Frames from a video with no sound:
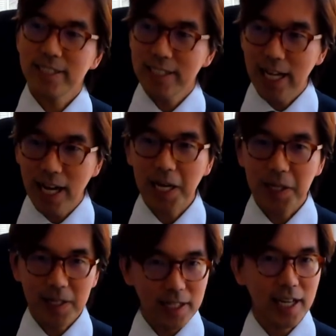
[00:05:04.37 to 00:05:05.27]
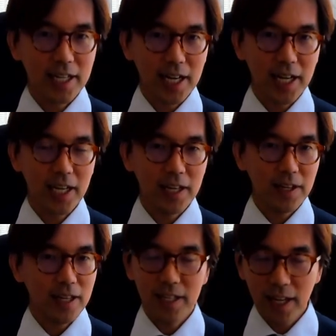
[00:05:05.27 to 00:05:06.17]
yeah, like uh,
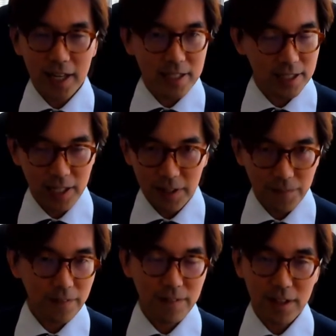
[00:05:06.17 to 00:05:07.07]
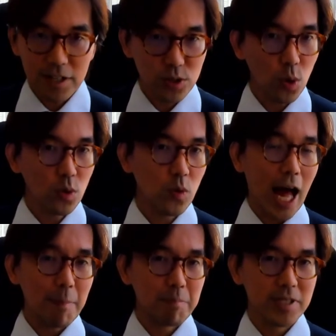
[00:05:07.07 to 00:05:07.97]
in case if, if there's no
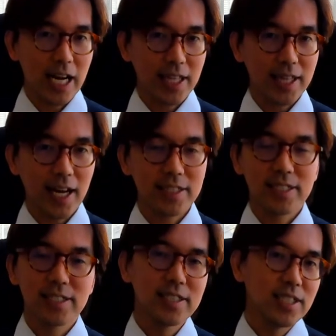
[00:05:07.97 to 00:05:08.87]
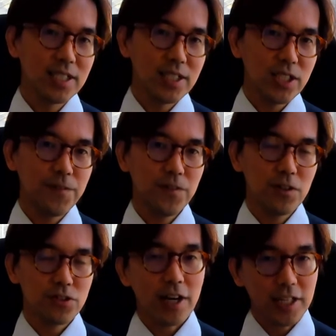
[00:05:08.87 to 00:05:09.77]
apps like that, if you
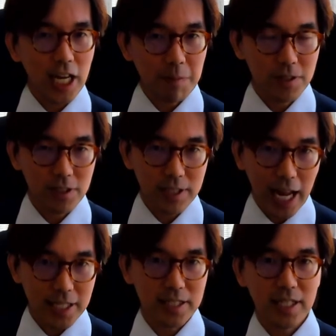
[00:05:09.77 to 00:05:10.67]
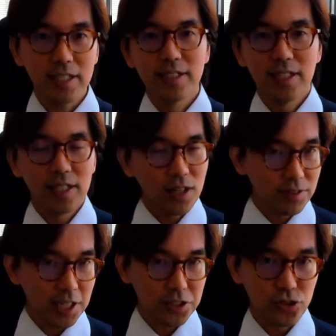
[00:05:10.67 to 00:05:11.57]
try to capture taxi
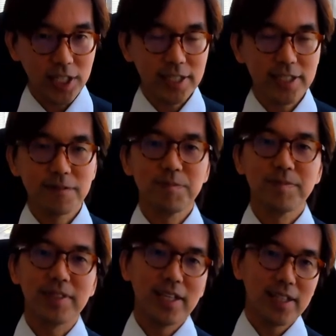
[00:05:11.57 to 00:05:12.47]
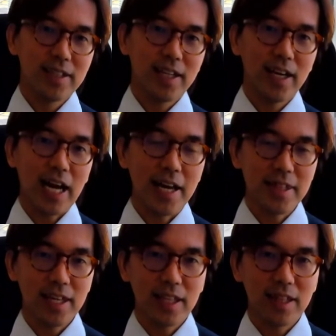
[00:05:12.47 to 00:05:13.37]
on the street, then I
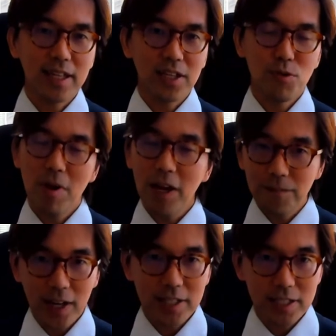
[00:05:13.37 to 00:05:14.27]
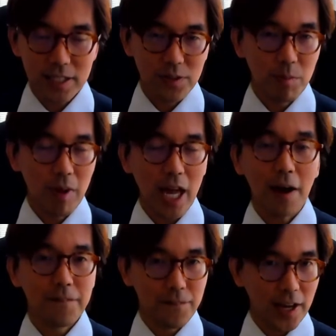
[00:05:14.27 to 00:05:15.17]
think you may faced you may
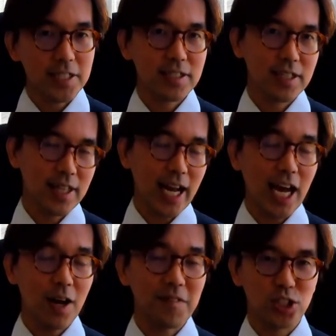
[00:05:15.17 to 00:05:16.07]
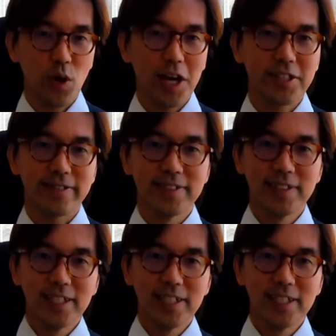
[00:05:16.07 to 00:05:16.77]
have faced that kind of a situation.